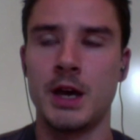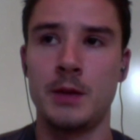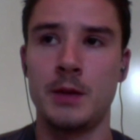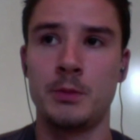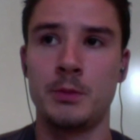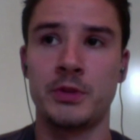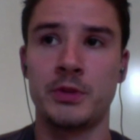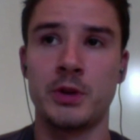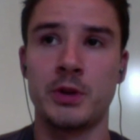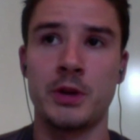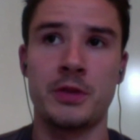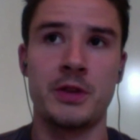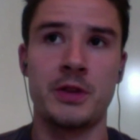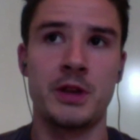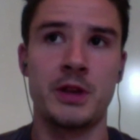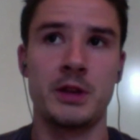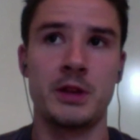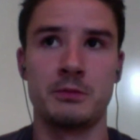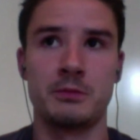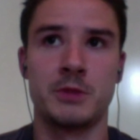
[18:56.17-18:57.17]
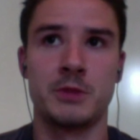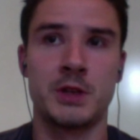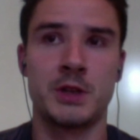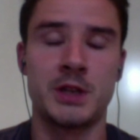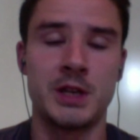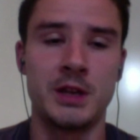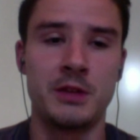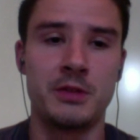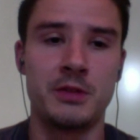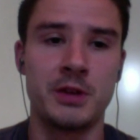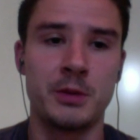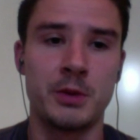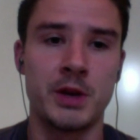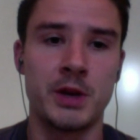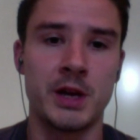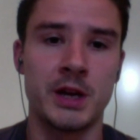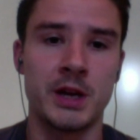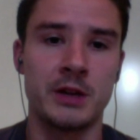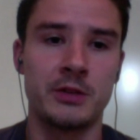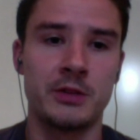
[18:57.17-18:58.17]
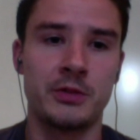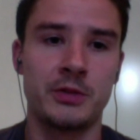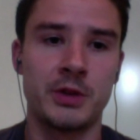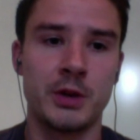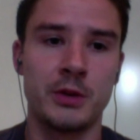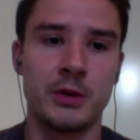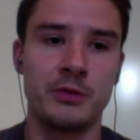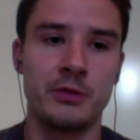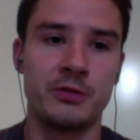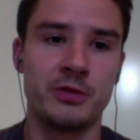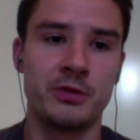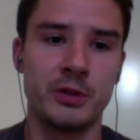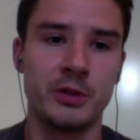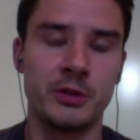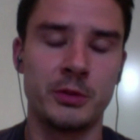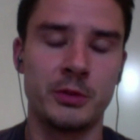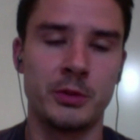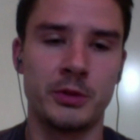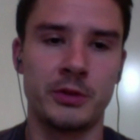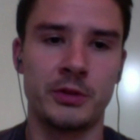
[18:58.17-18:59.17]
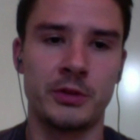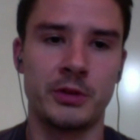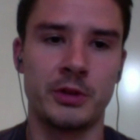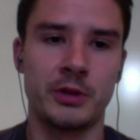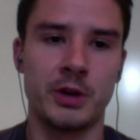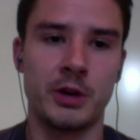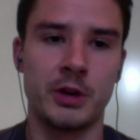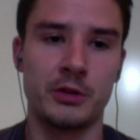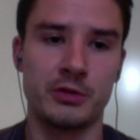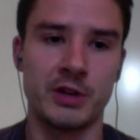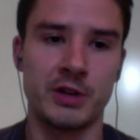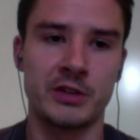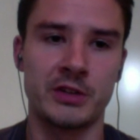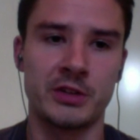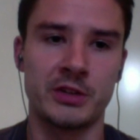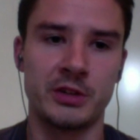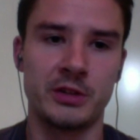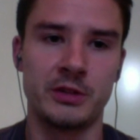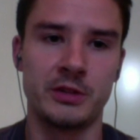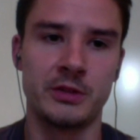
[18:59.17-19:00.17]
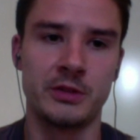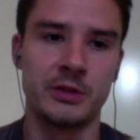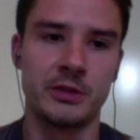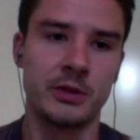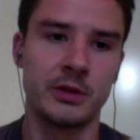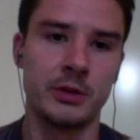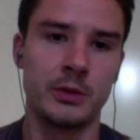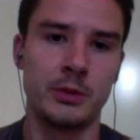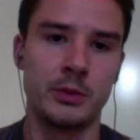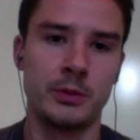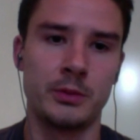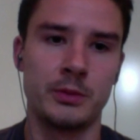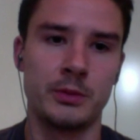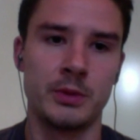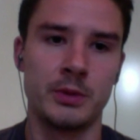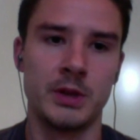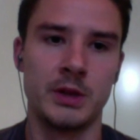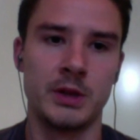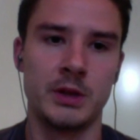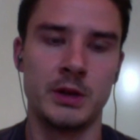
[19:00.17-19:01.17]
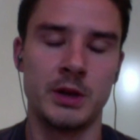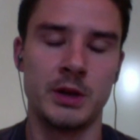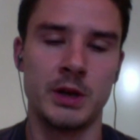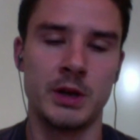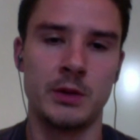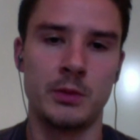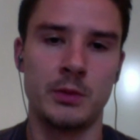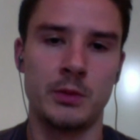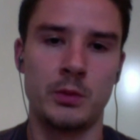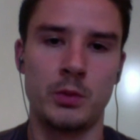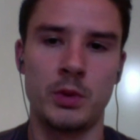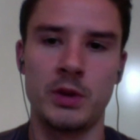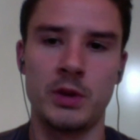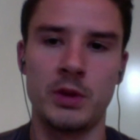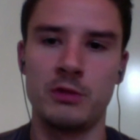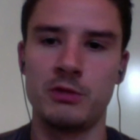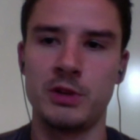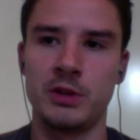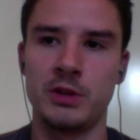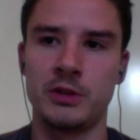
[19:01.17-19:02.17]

Um, so I think the key thing we had going for us was our traction. So um, we